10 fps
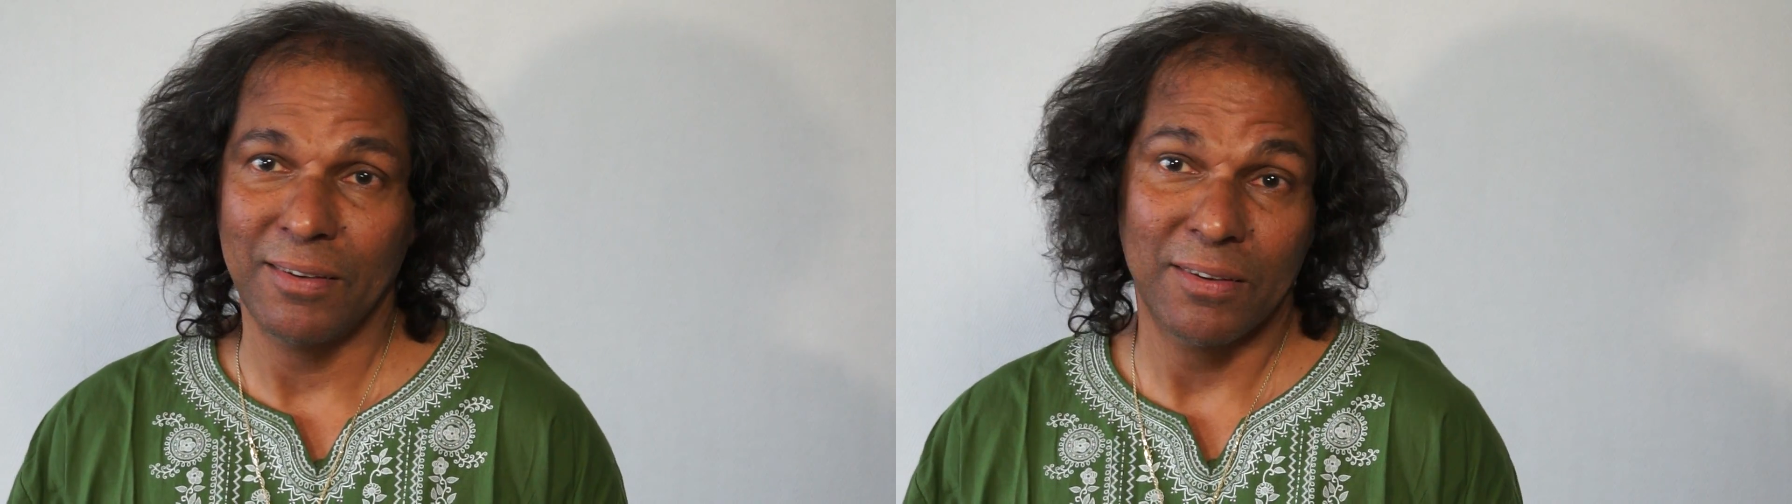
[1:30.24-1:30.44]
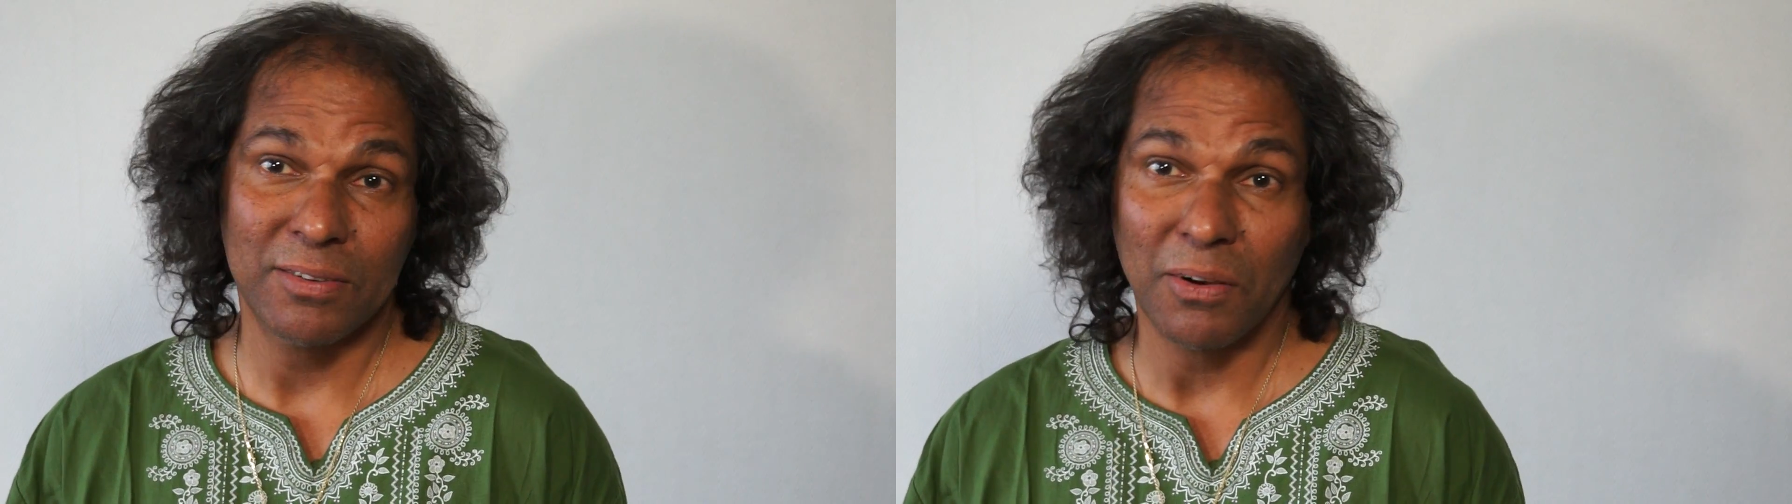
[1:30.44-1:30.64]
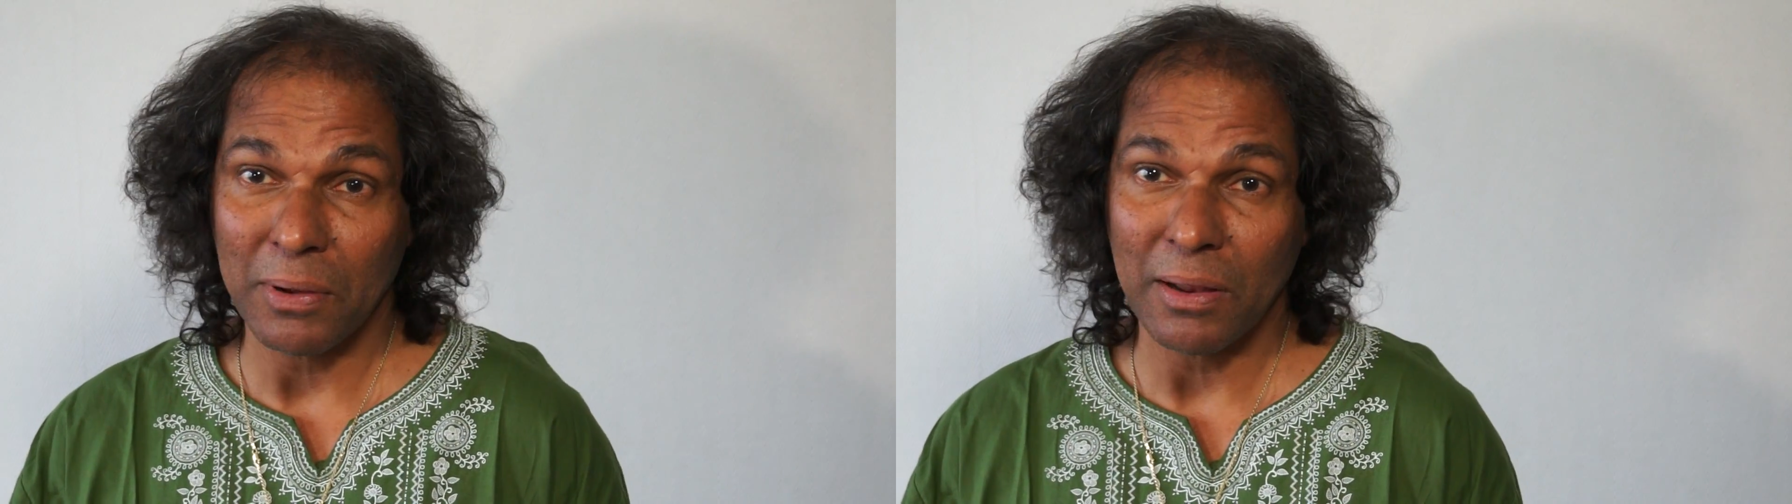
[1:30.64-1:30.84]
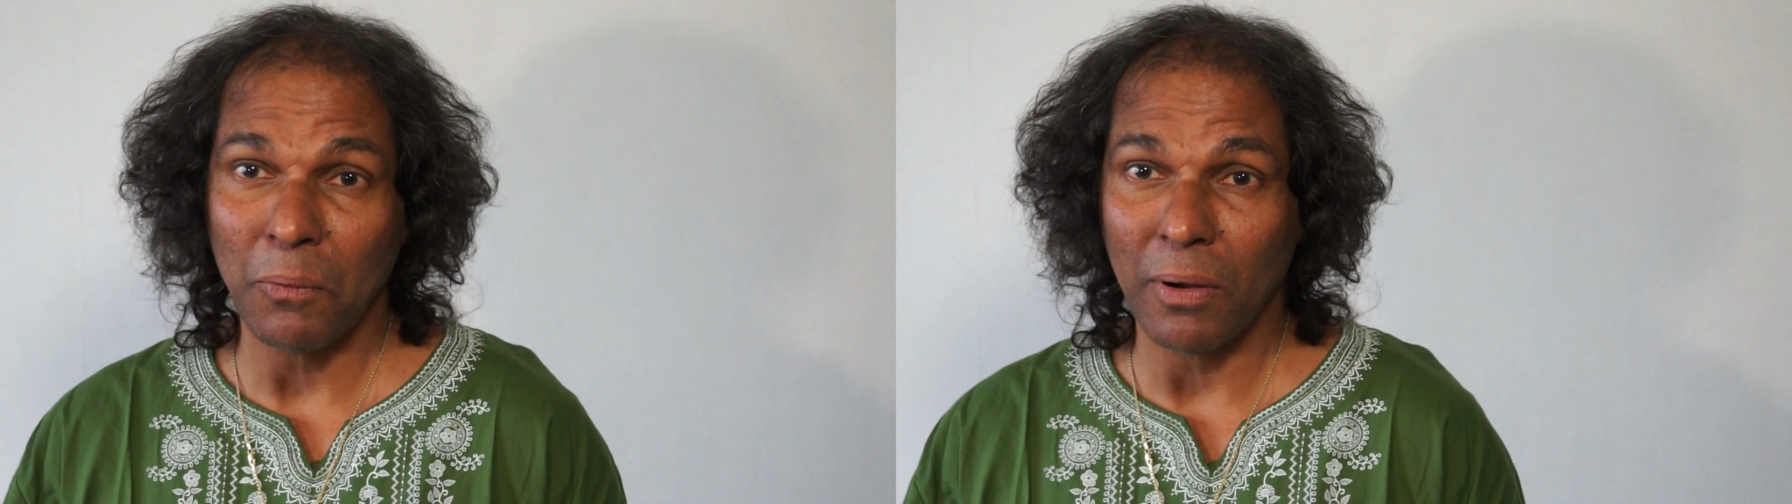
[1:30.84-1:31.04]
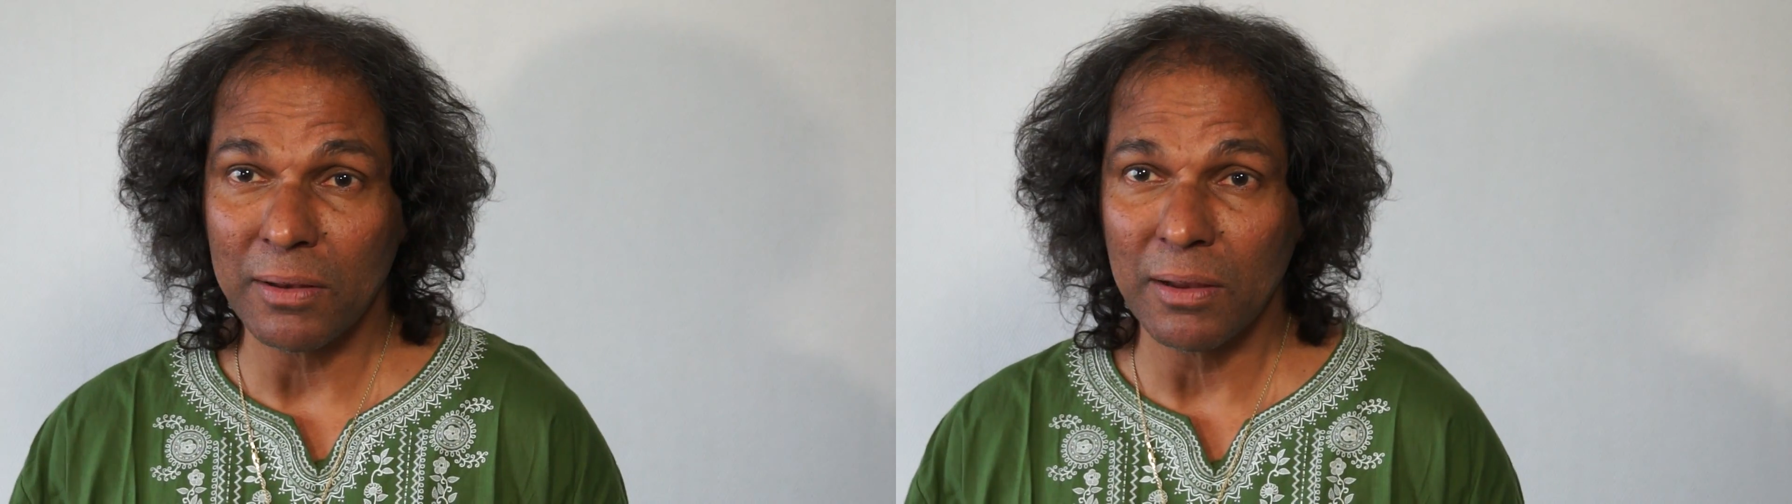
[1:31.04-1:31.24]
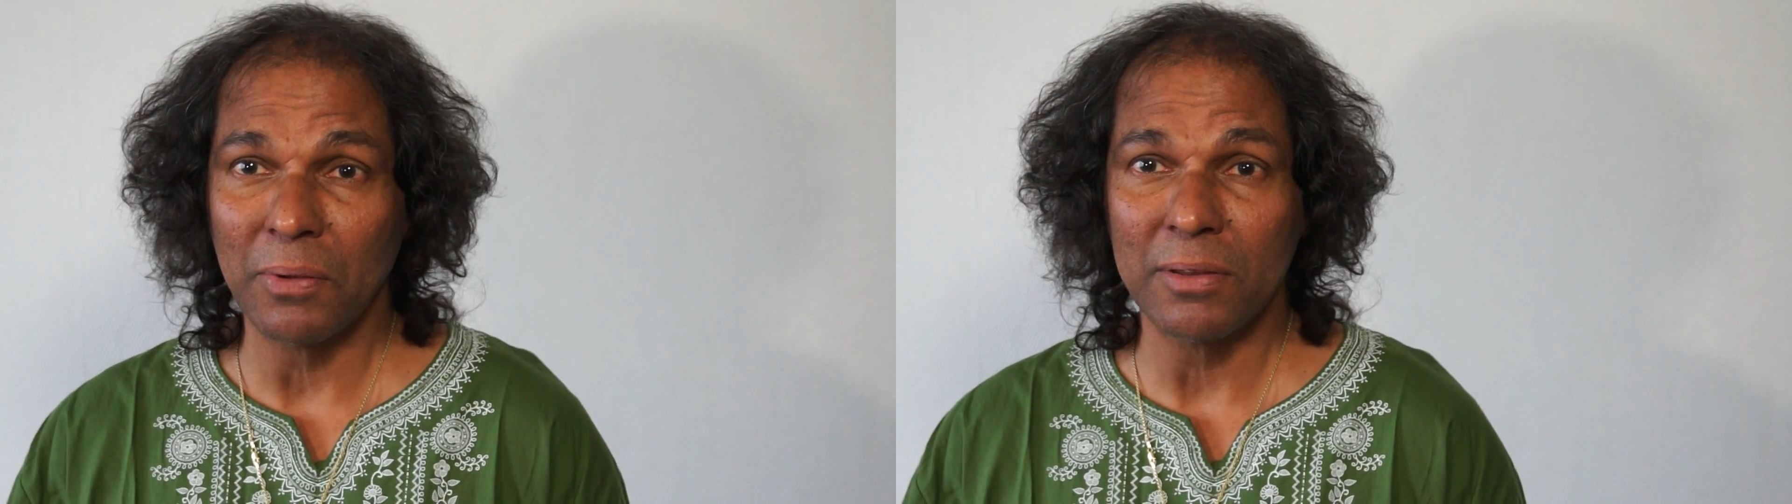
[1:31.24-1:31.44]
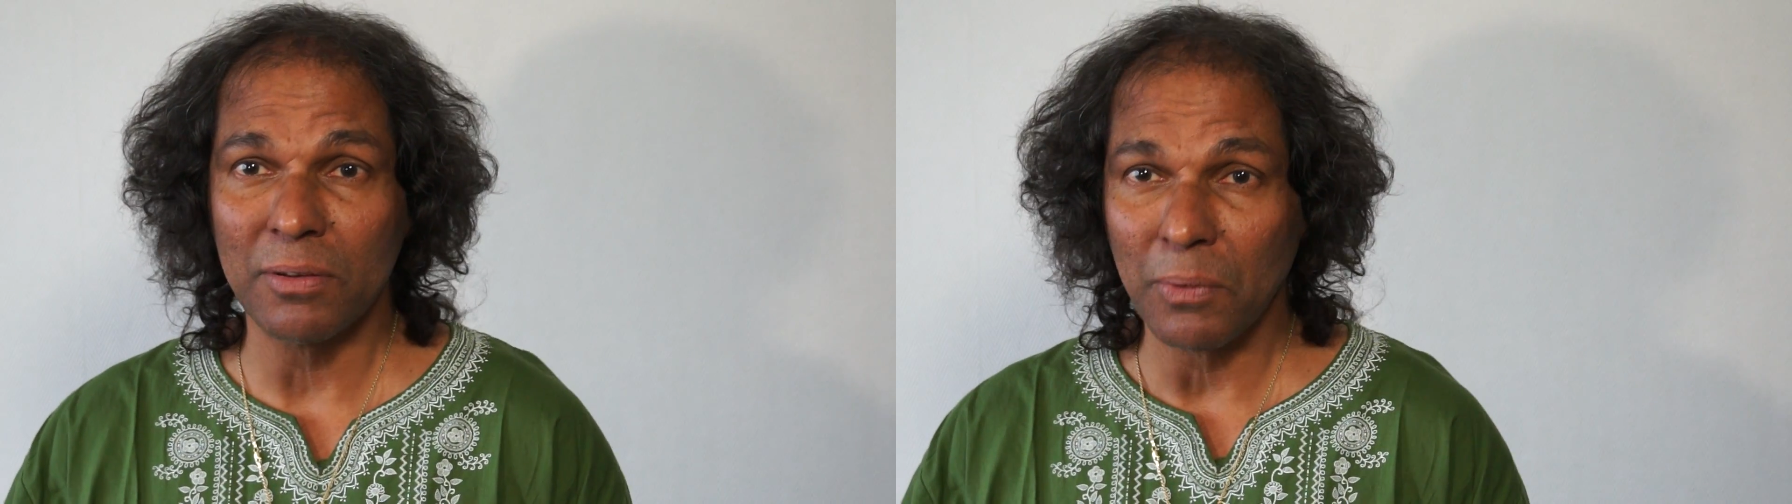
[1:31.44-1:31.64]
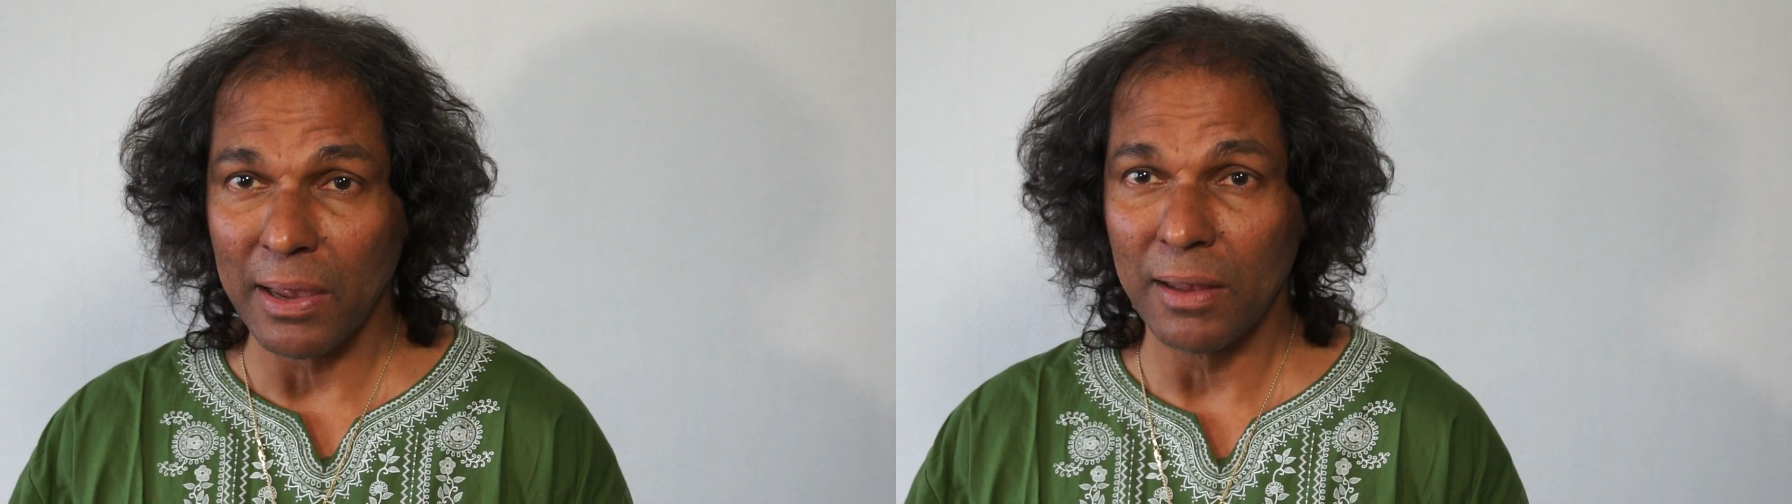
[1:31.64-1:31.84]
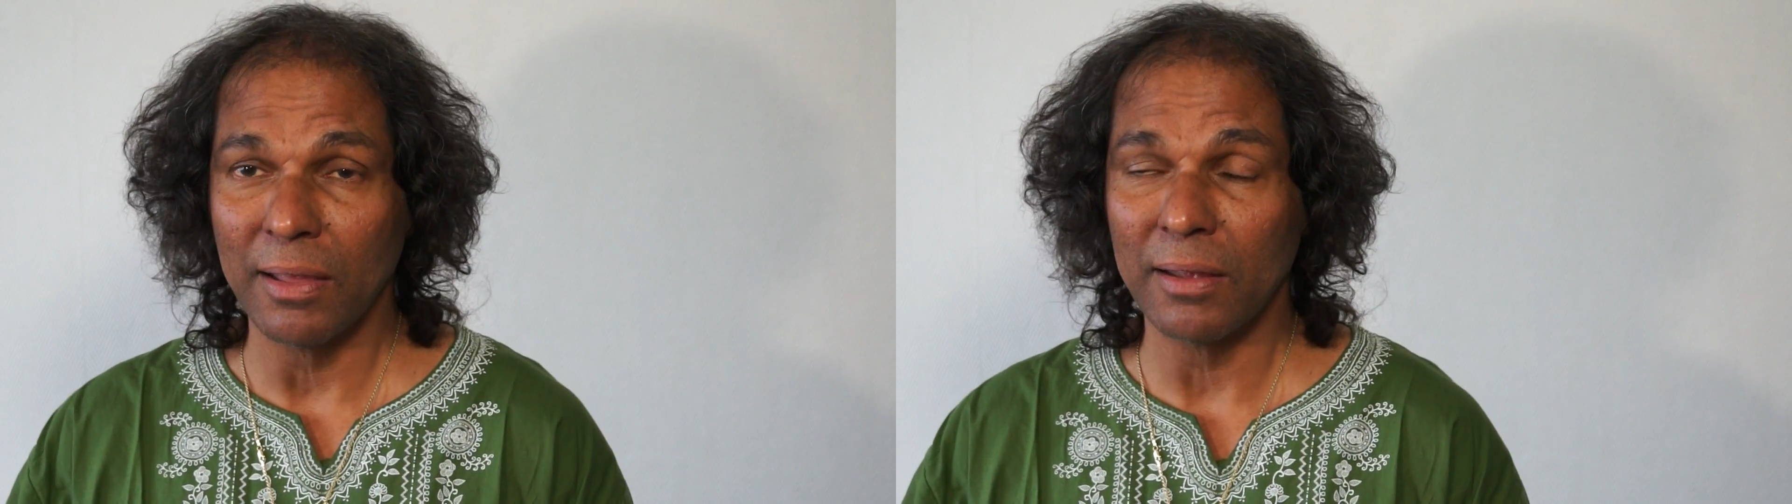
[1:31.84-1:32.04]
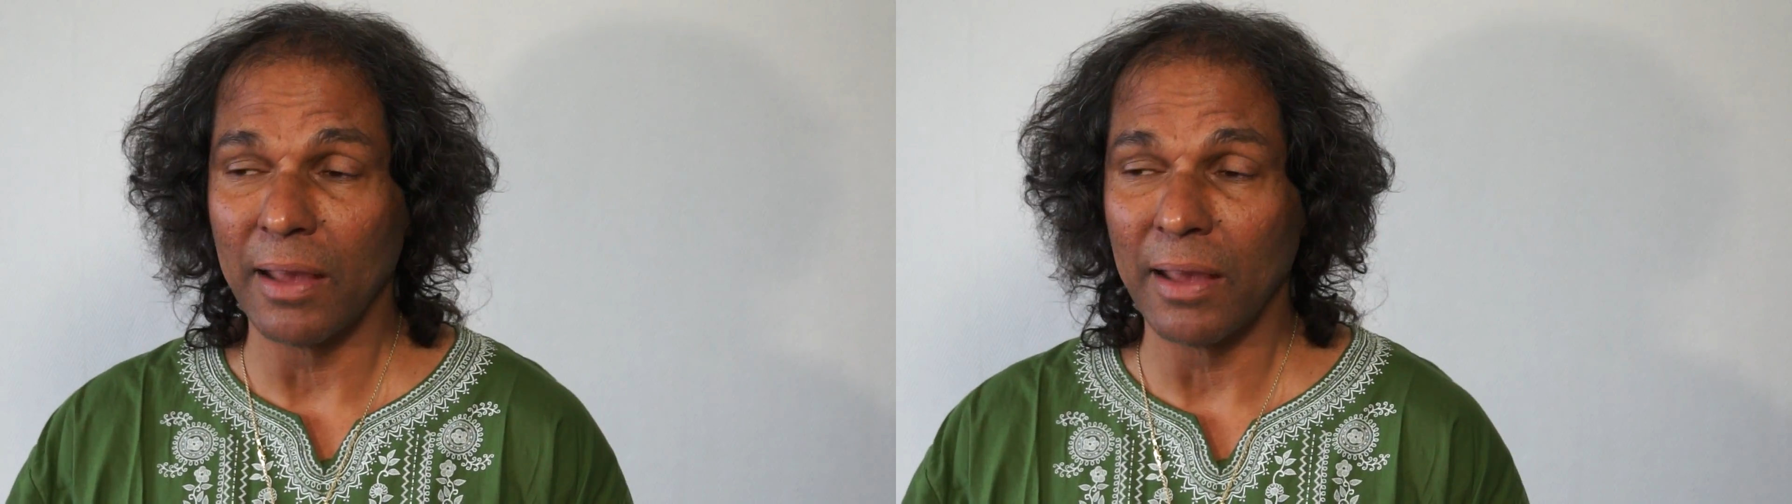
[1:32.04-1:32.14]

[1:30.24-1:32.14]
So what I wanted was a way that